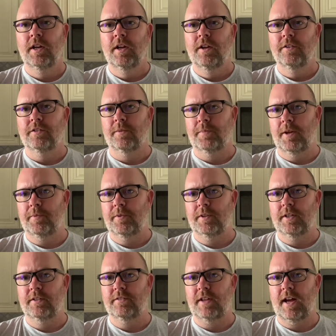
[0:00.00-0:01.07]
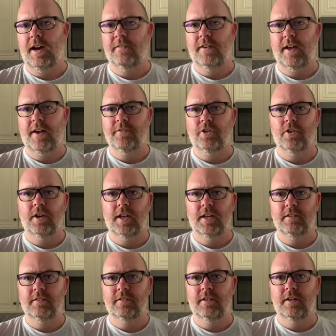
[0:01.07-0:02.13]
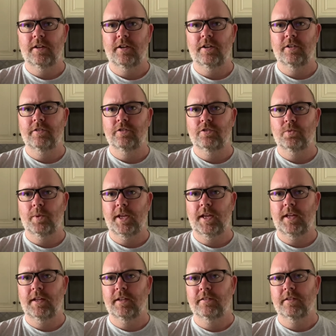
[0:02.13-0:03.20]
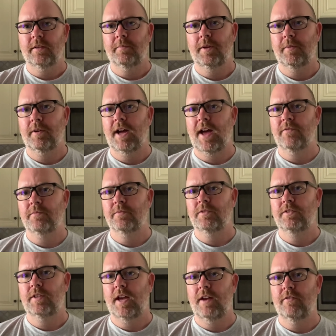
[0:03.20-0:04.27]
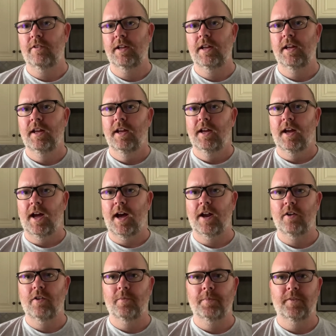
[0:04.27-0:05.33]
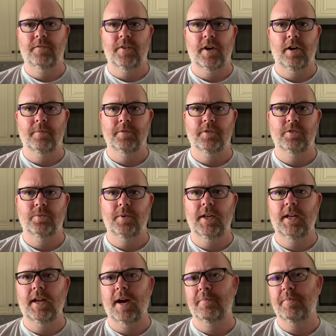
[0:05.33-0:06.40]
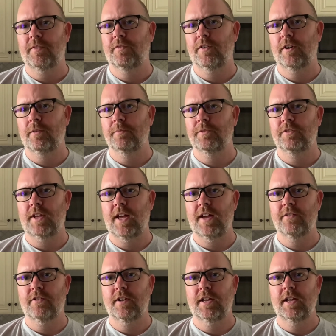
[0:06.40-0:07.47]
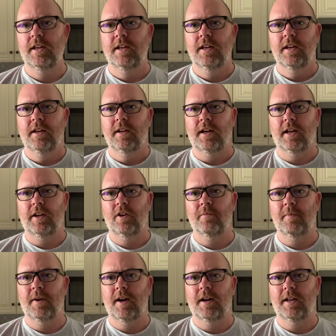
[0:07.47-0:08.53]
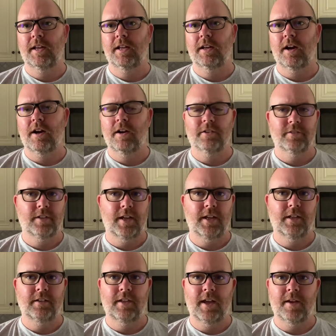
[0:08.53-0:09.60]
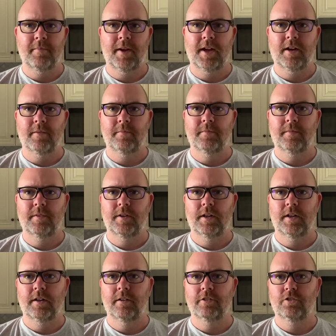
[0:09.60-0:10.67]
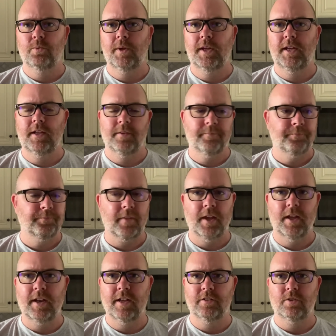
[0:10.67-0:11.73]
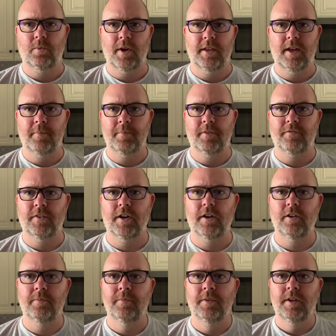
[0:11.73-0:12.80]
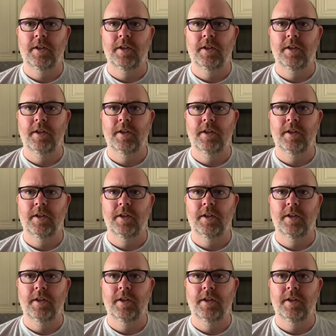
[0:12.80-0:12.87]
some people in the South have greens that are sweet and some people have them savory. I don't prefer them sweet. I prefer them savory. I know my in-laws, they, they make them uh, sweet and that's the way they prefer them.